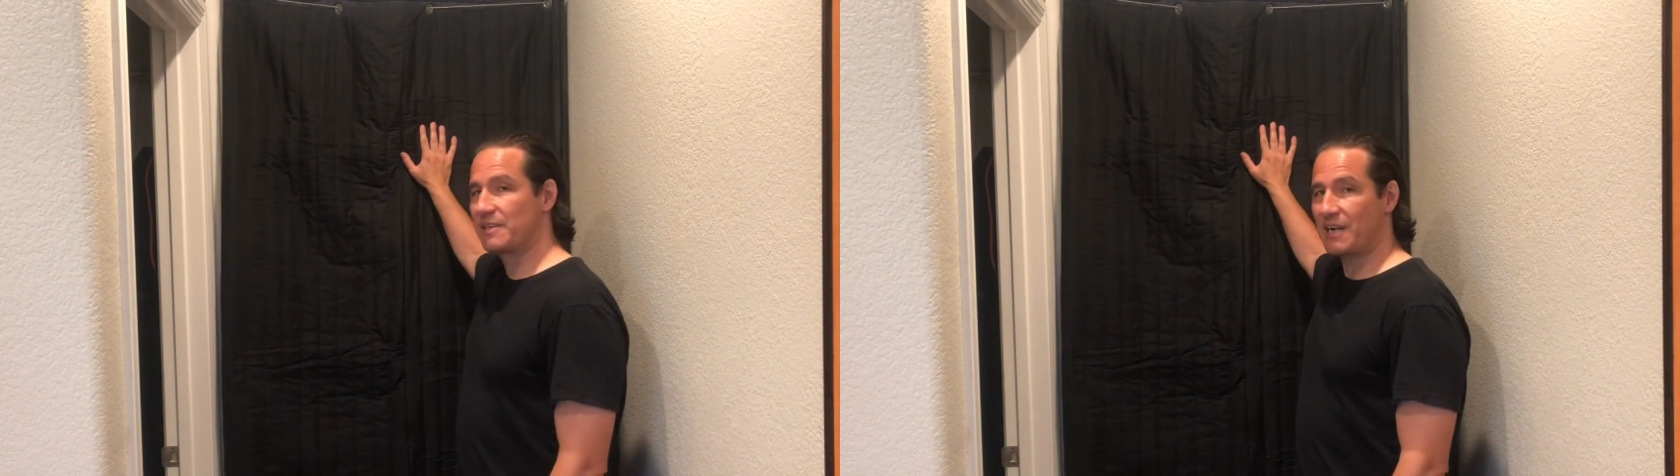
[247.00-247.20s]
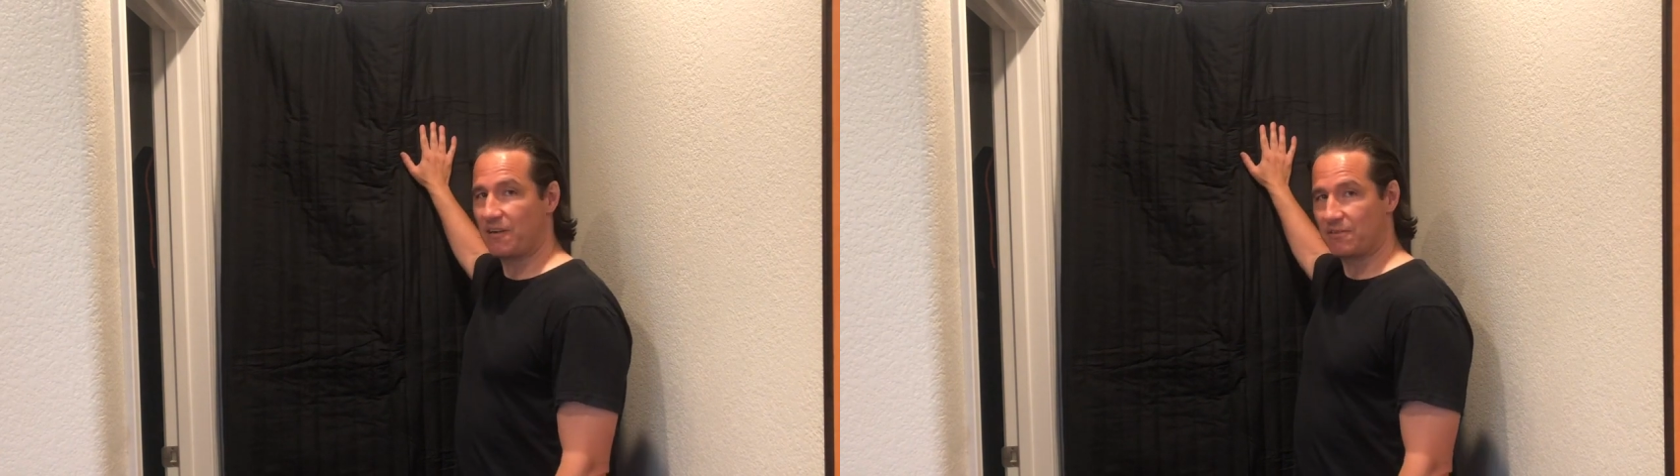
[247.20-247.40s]

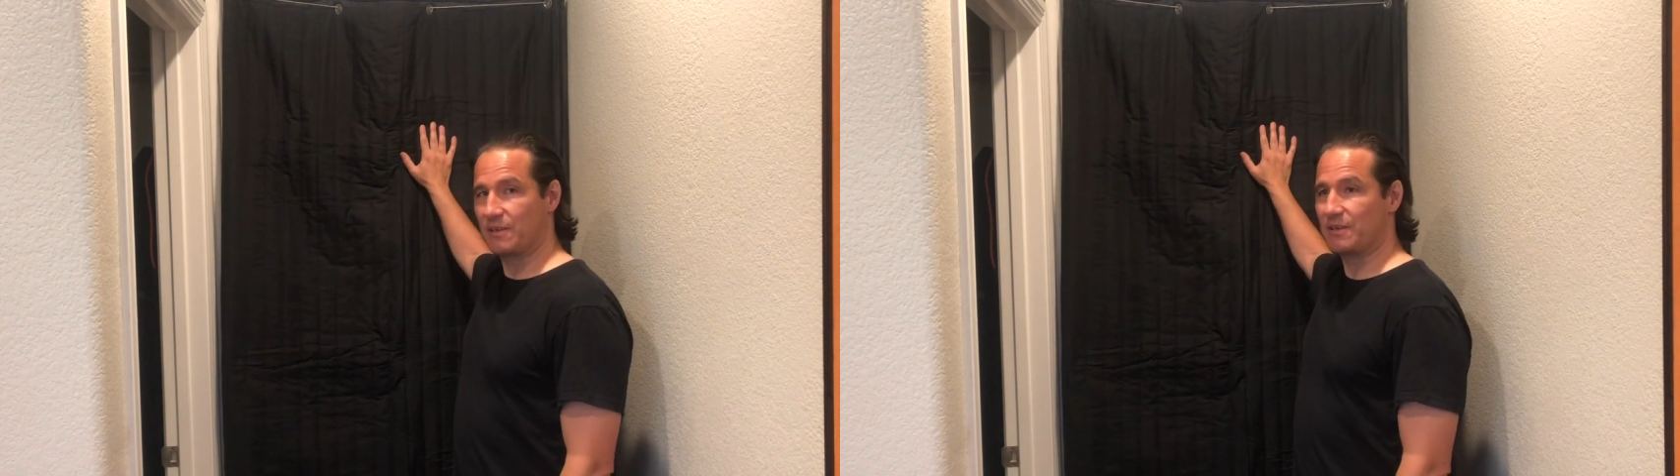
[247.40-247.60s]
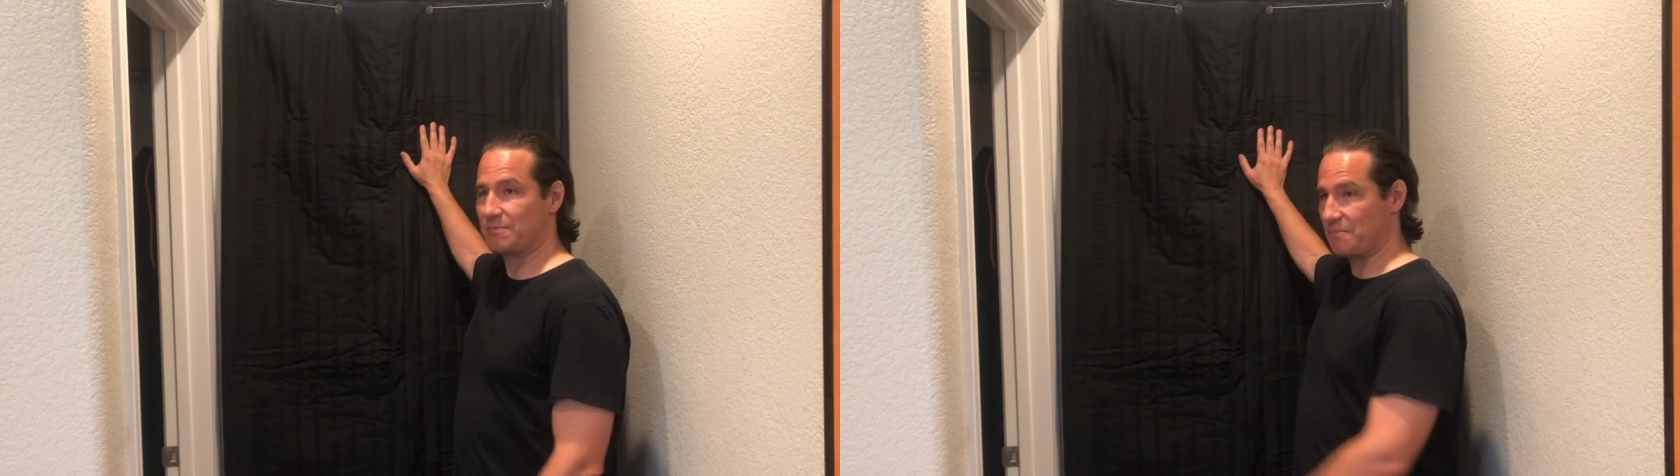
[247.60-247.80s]

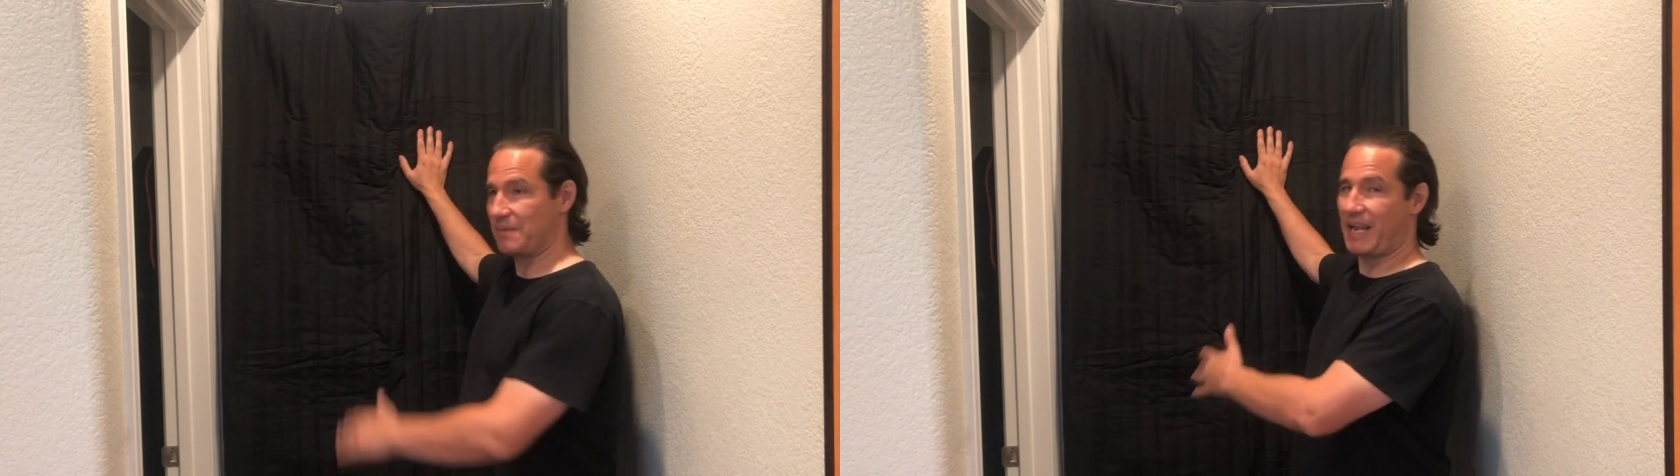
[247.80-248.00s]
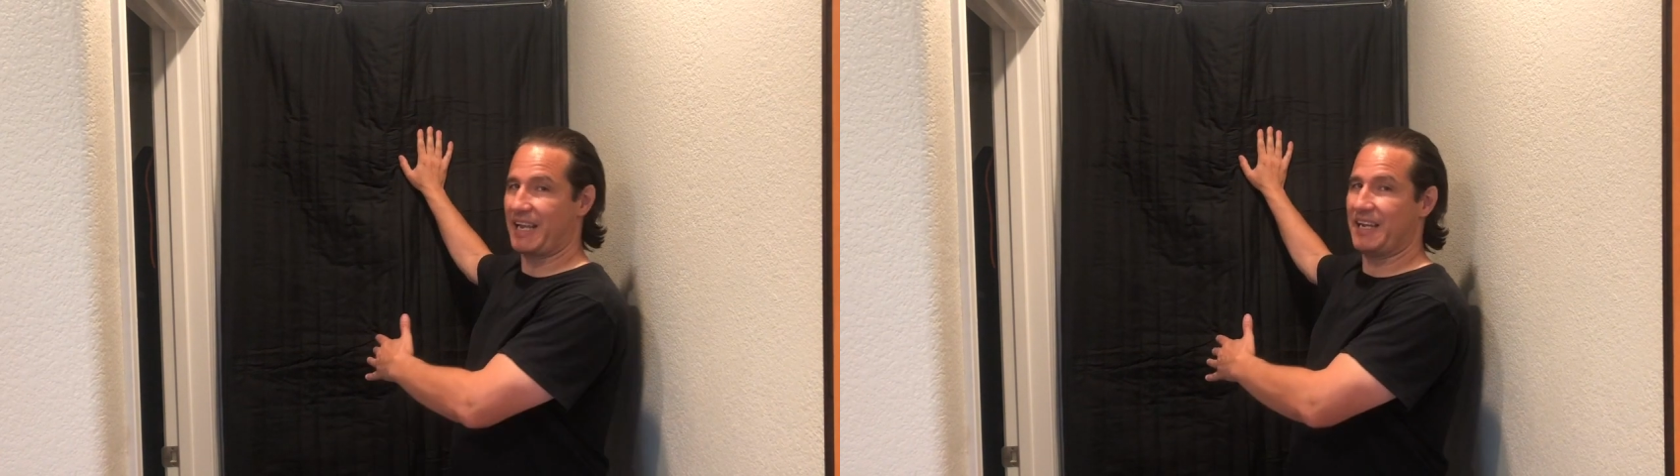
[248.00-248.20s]
cover
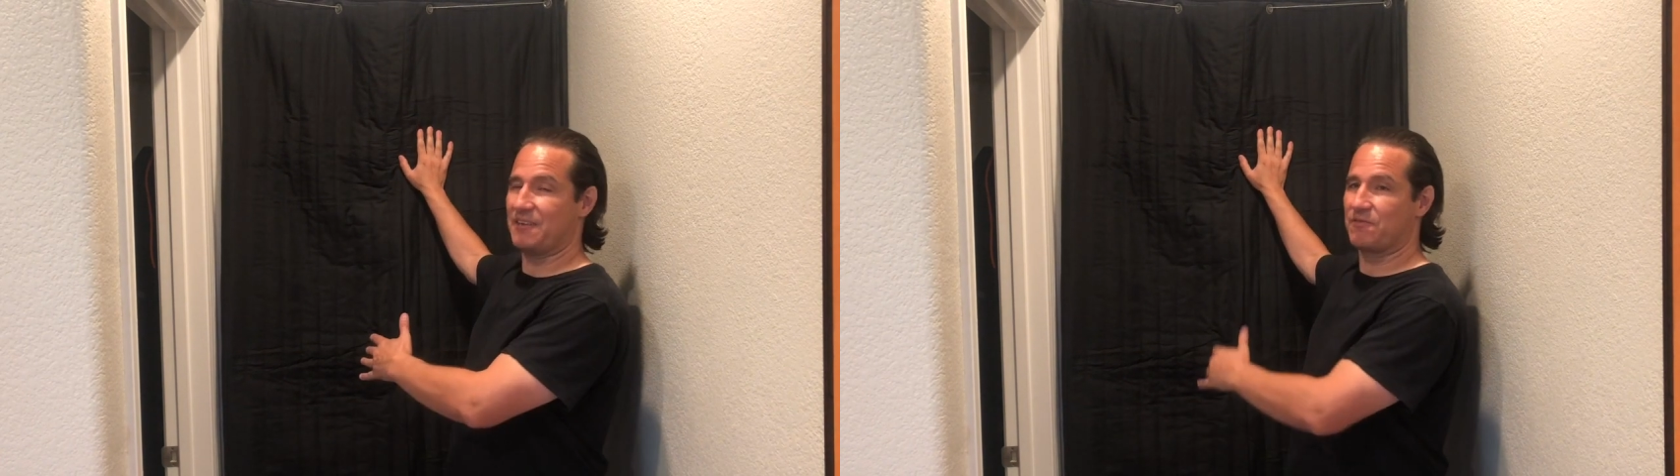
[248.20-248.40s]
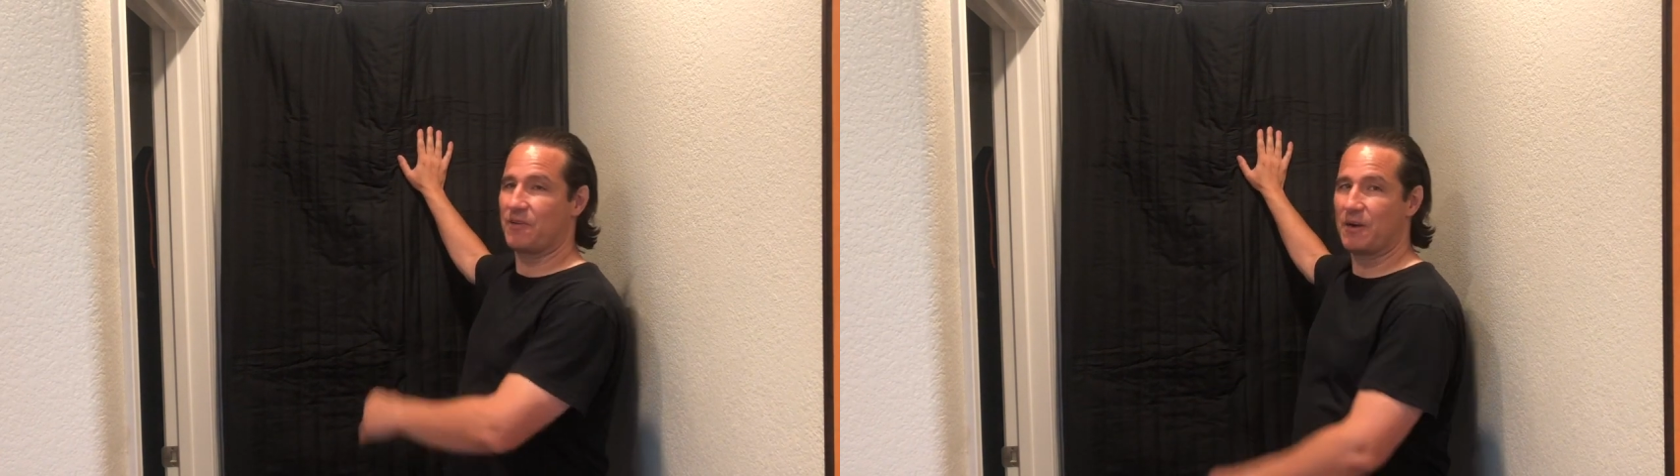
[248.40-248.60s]

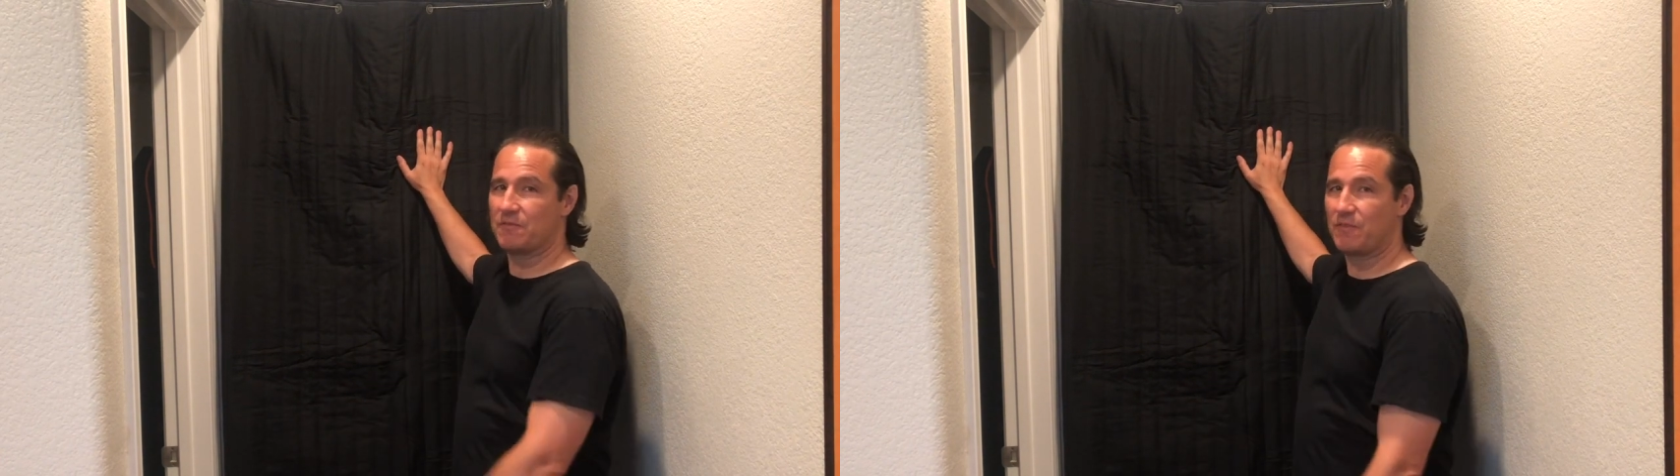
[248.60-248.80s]
blanket from